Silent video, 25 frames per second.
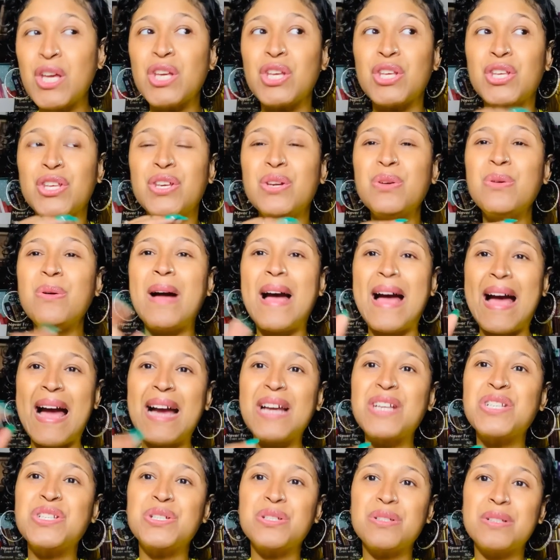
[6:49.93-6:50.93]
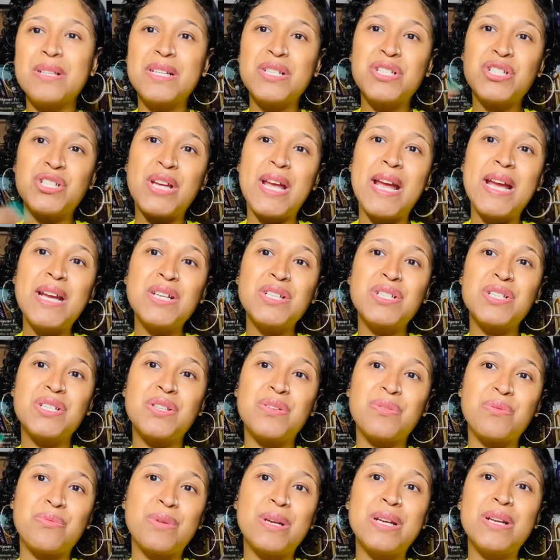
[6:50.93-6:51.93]
you actually change
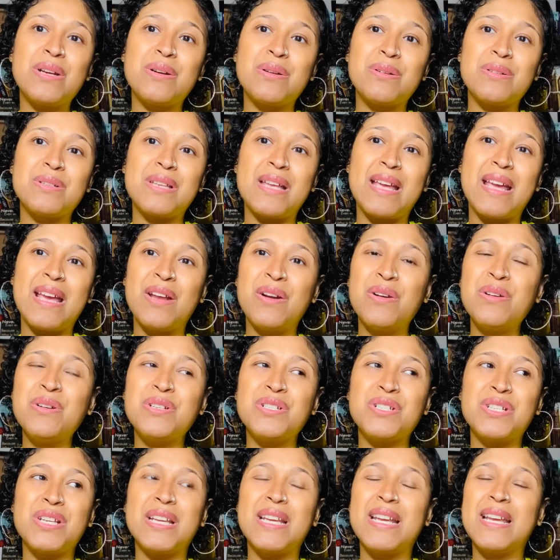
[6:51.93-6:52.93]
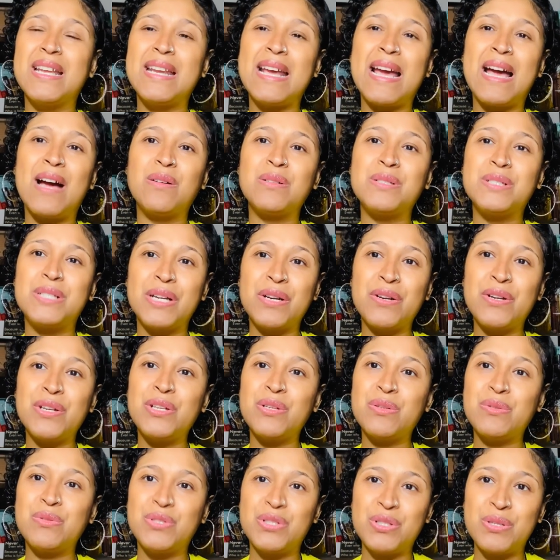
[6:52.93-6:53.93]
the reader's energy. And how dare
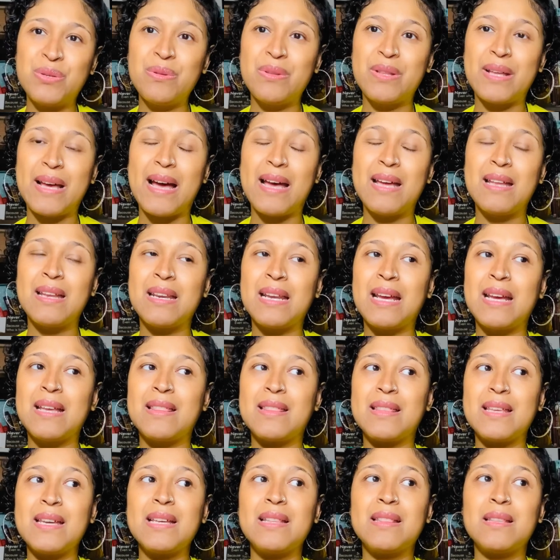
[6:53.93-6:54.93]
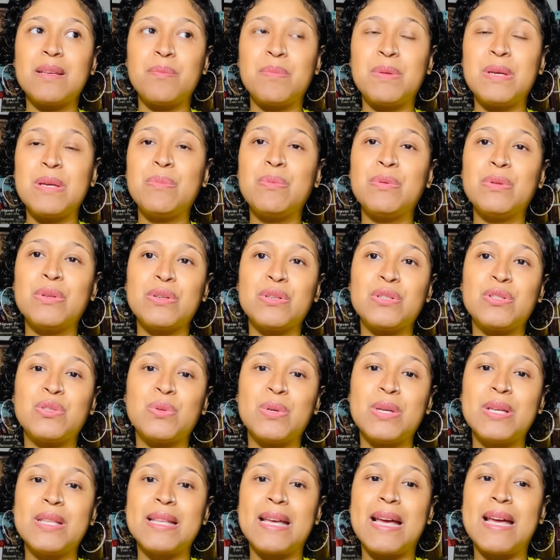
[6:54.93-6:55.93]
you do that? And I think that people are
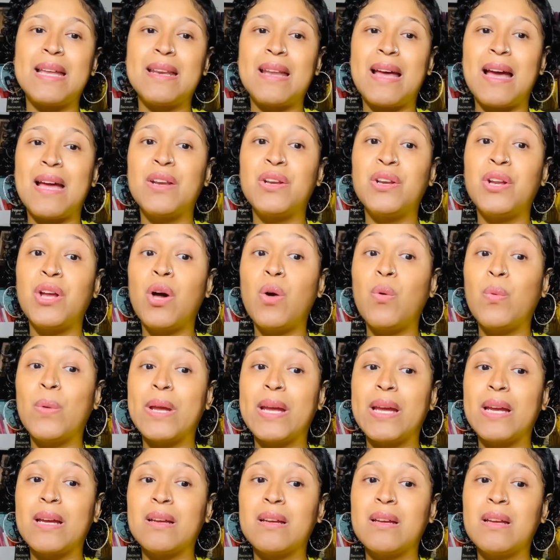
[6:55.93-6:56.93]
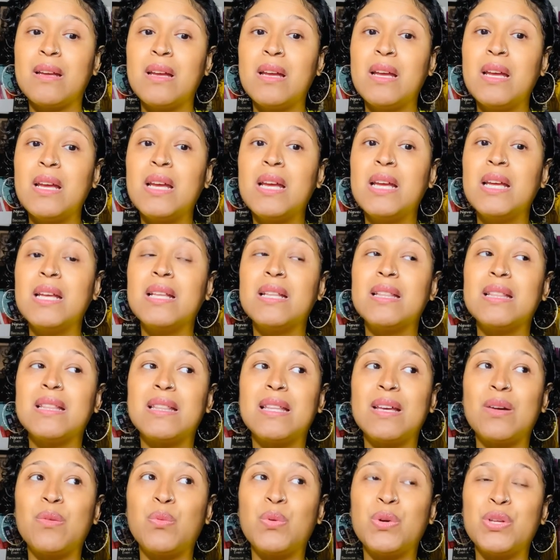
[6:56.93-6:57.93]
doing that not knowing
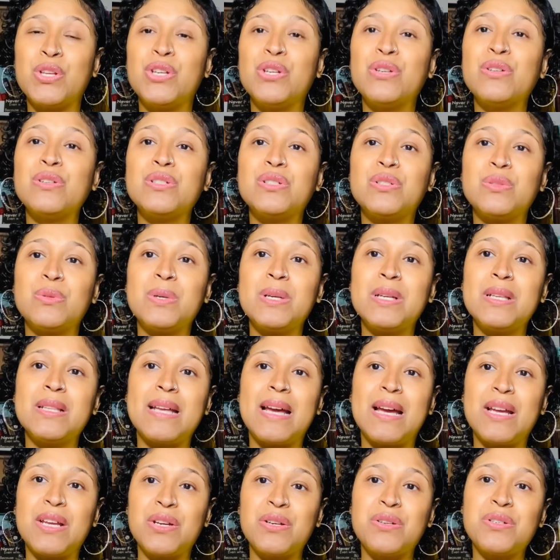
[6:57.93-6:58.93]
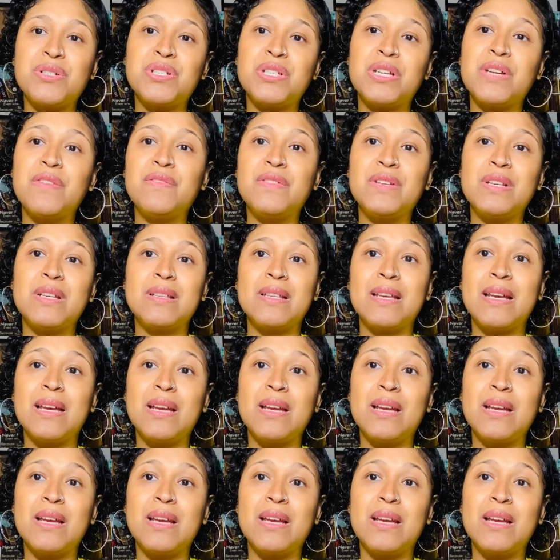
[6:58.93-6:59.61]
that when you're doing that, you're shifting the